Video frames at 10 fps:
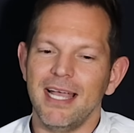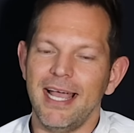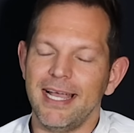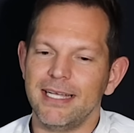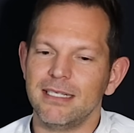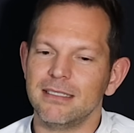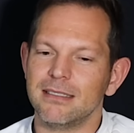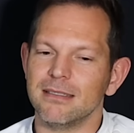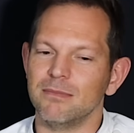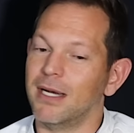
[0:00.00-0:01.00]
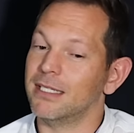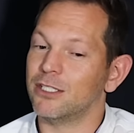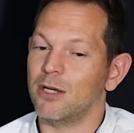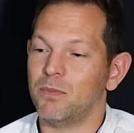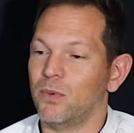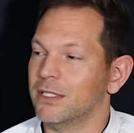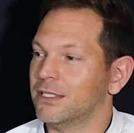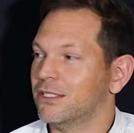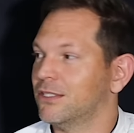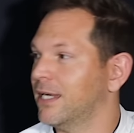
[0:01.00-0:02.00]
And my job was
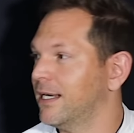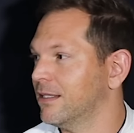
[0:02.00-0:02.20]
straight